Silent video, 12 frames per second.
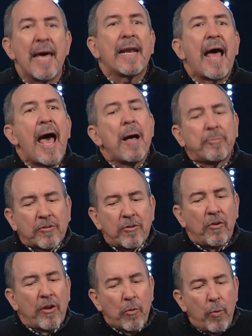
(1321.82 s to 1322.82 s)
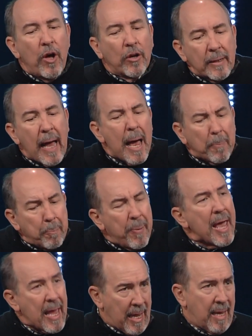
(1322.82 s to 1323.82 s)
it absolutely will not
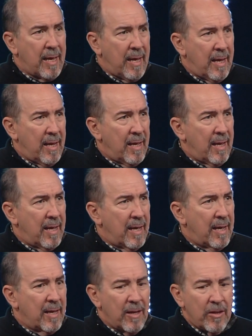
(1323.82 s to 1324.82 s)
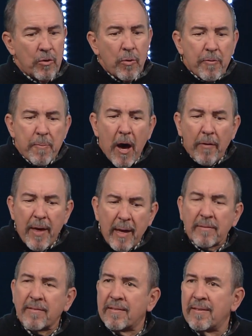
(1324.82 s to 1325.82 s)
be. You with me on
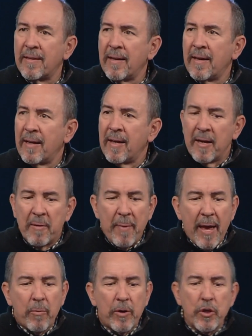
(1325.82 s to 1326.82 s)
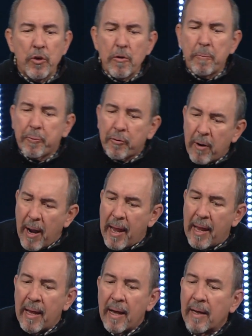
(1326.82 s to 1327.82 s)
this? Man, when you
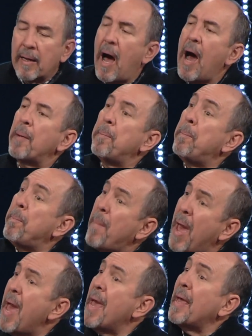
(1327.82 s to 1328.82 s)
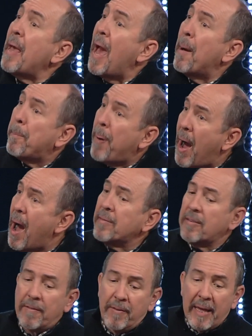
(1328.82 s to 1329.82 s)
pray, God may
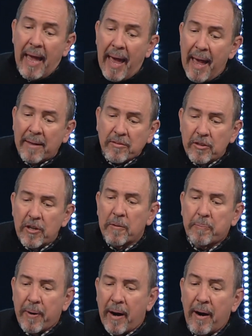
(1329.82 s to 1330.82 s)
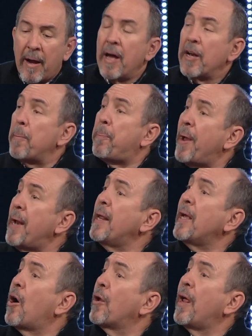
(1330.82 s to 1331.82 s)
positively answer your prayer
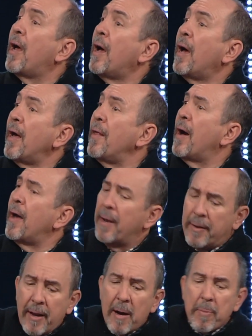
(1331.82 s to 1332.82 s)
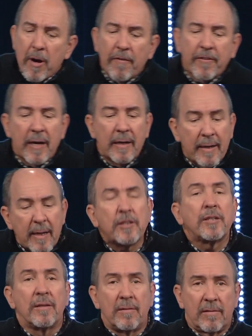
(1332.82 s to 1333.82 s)
depending on a number of
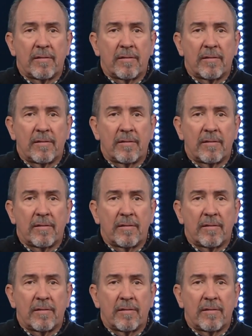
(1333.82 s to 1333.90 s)
conditions.